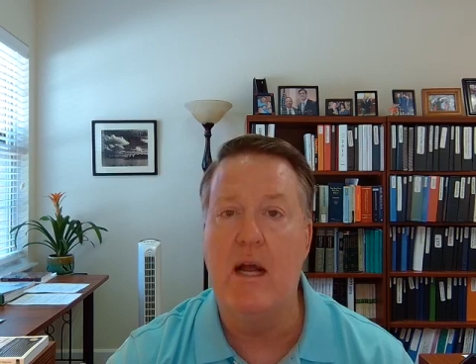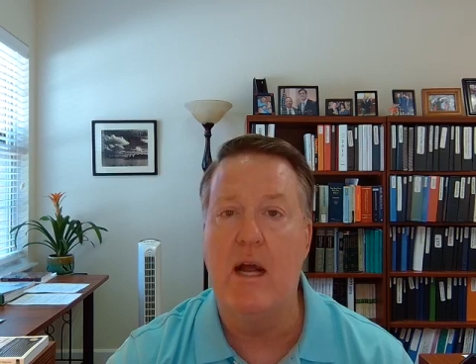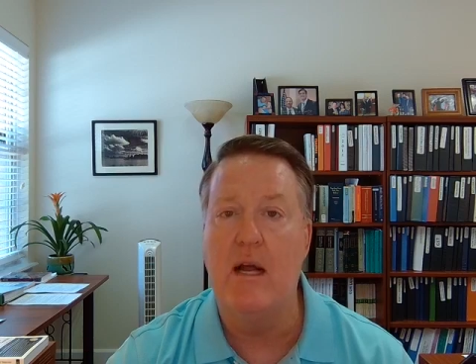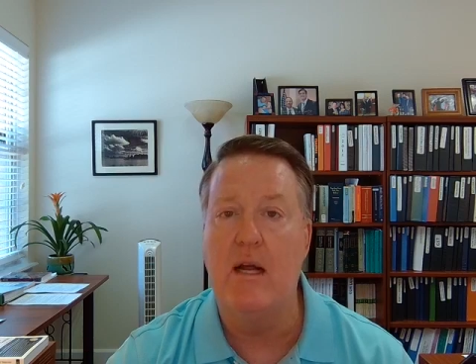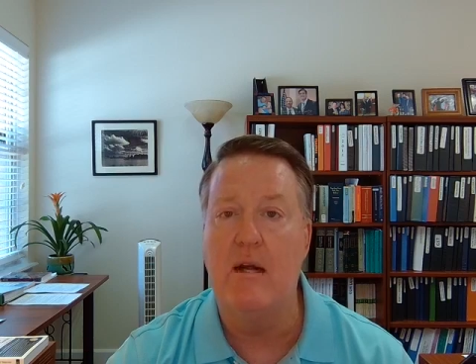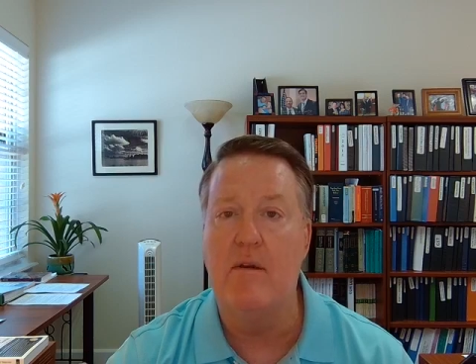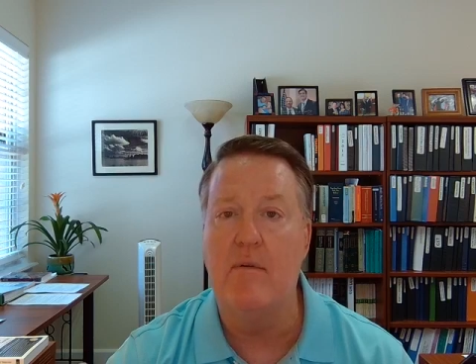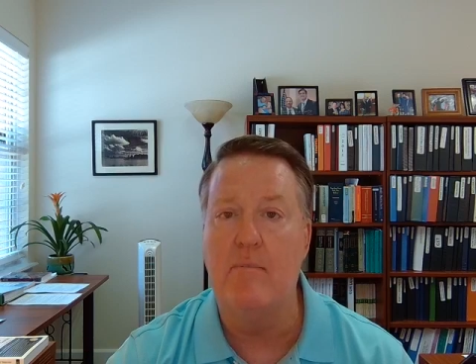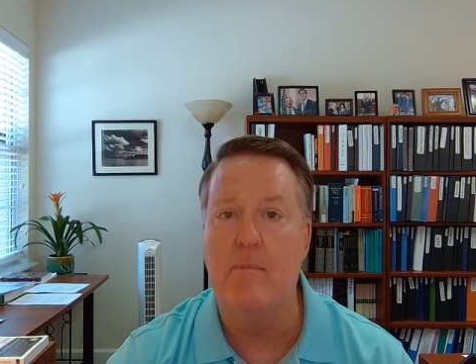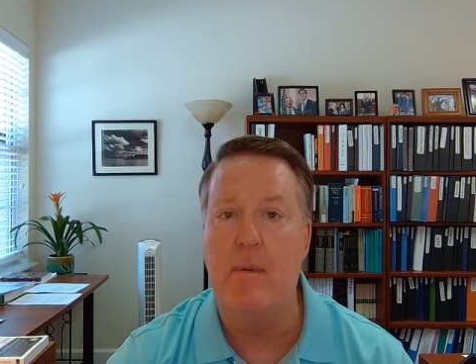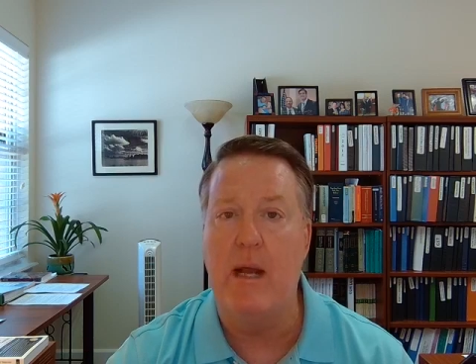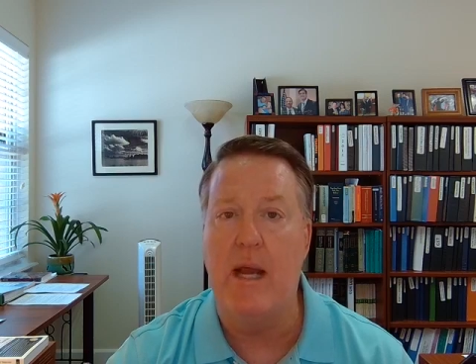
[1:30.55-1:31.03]

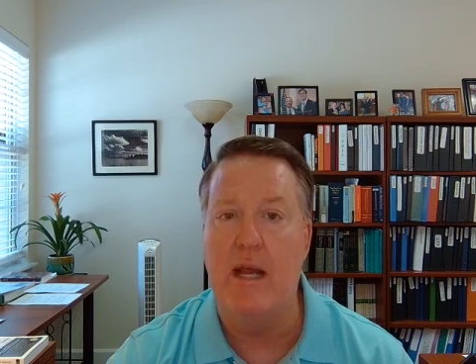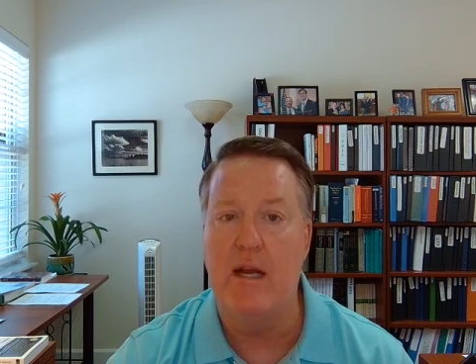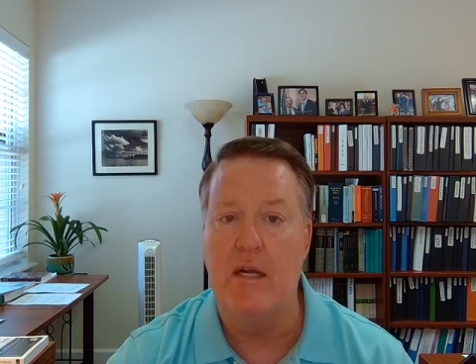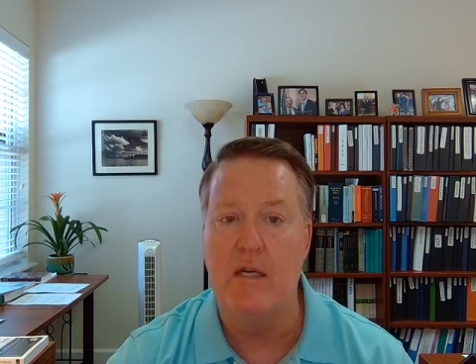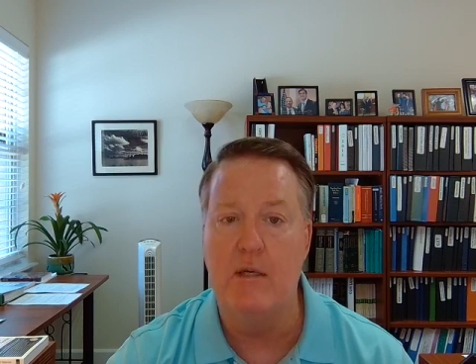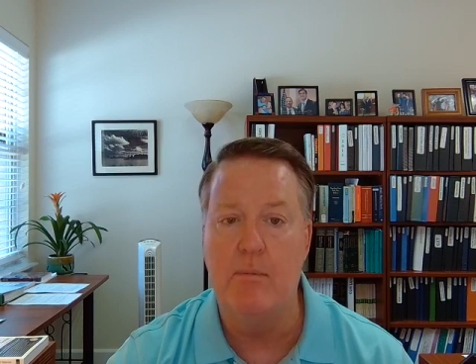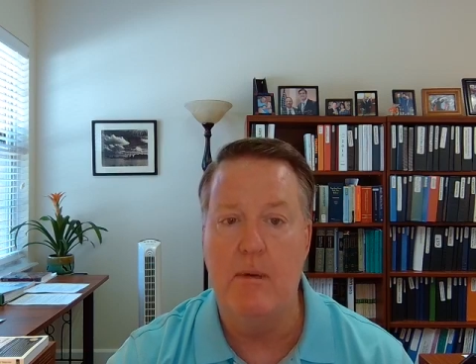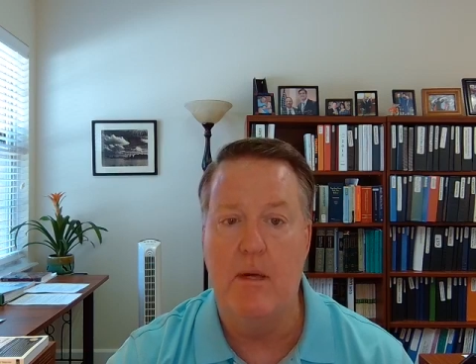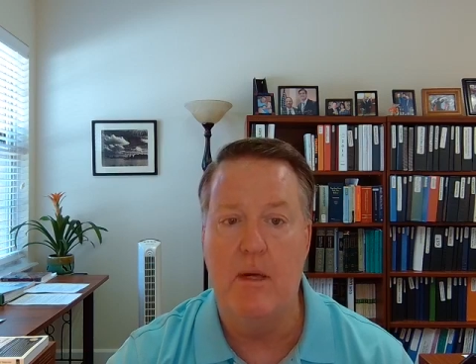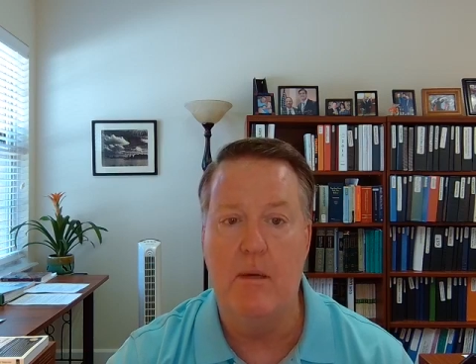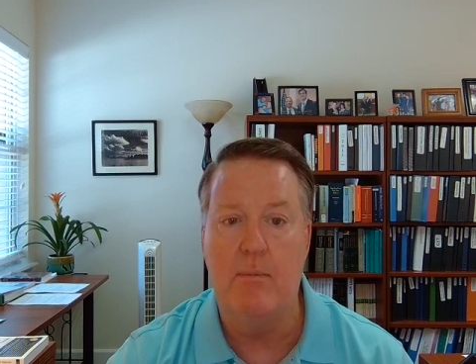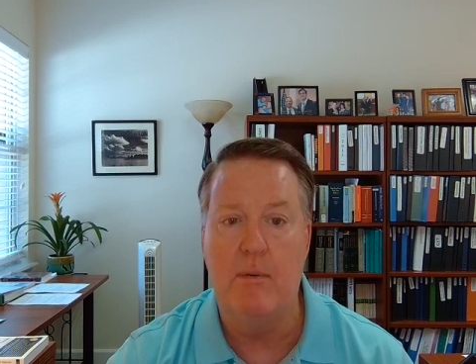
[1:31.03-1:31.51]
kind of
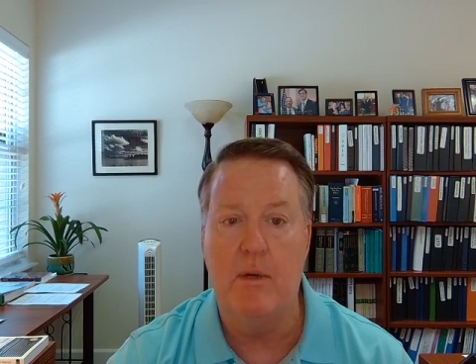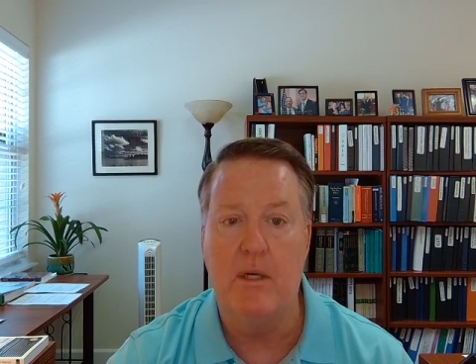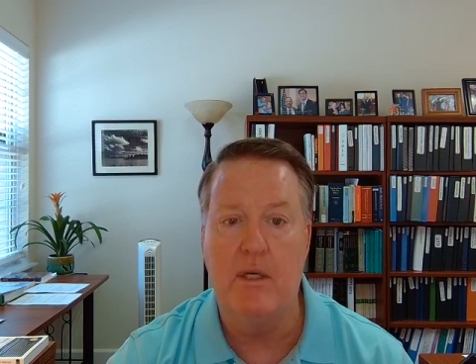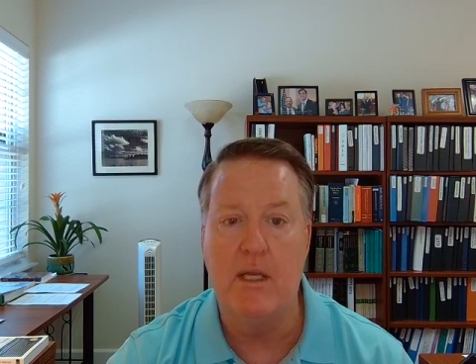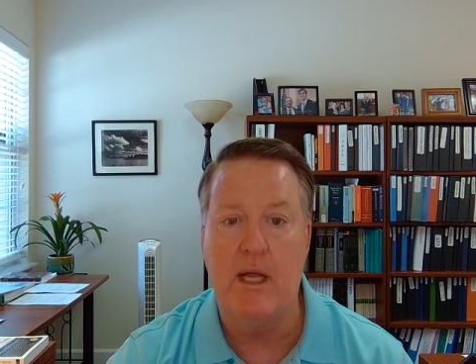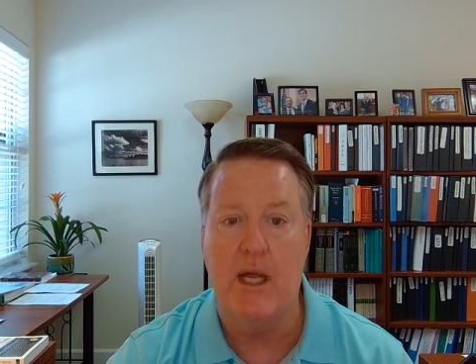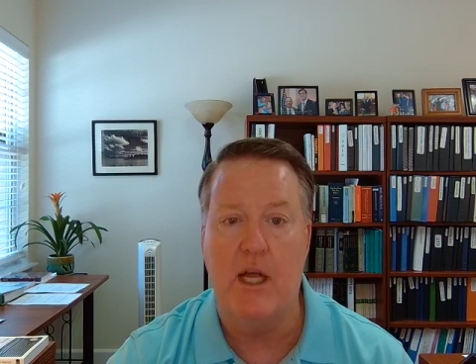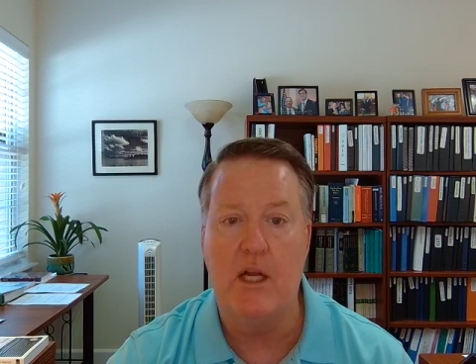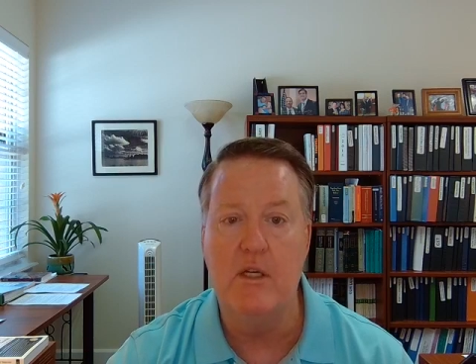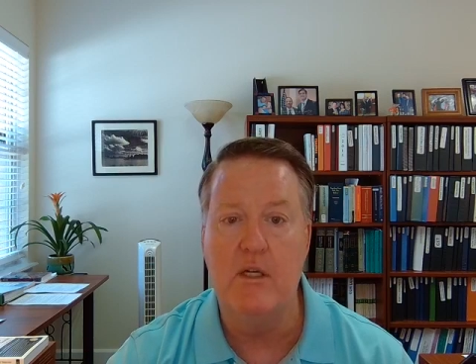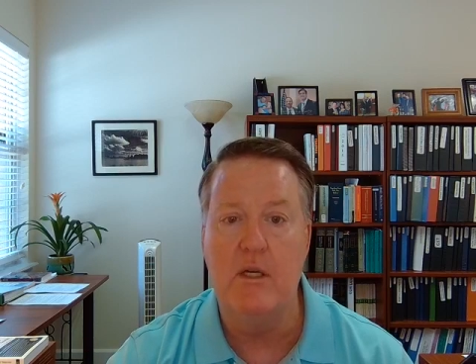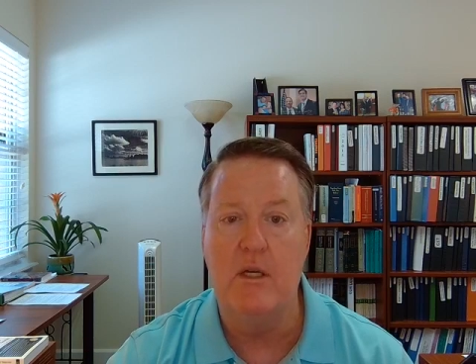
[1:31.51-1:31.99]
management and
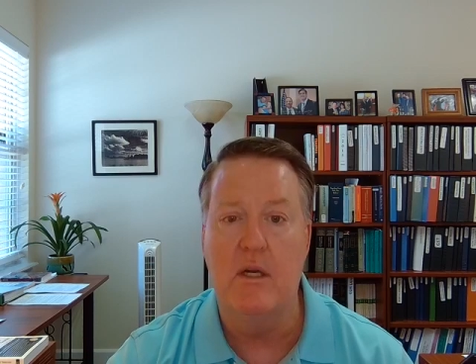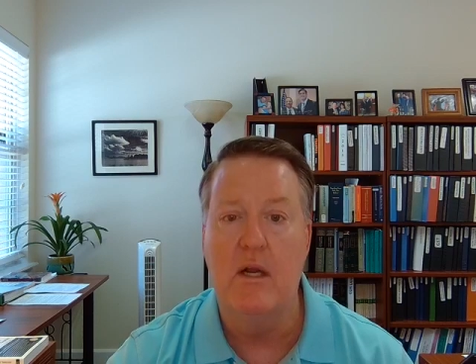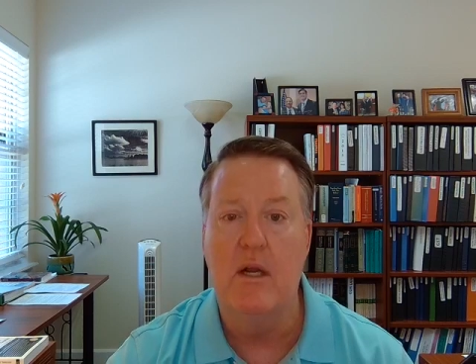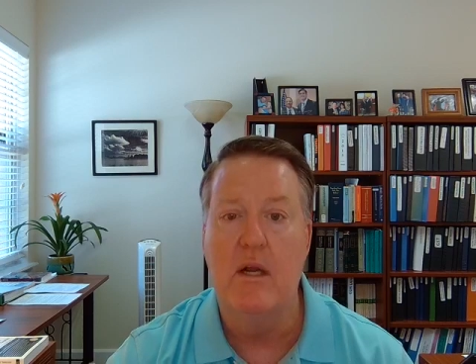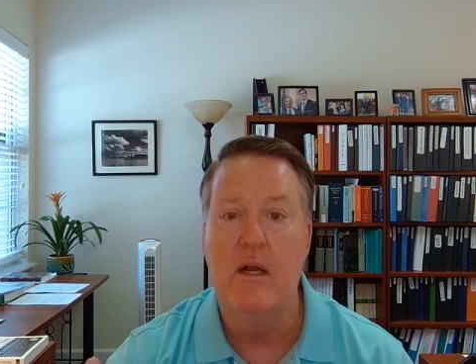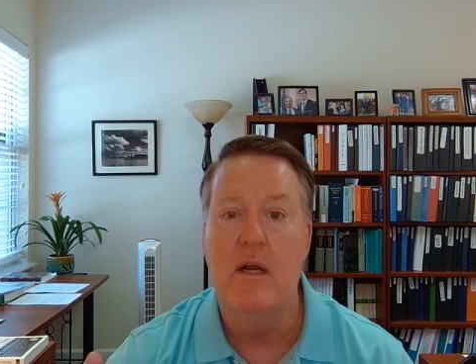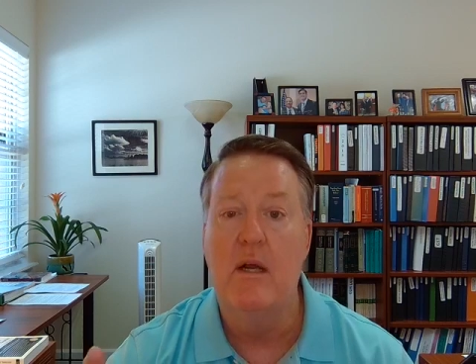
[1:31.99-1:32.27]
protection.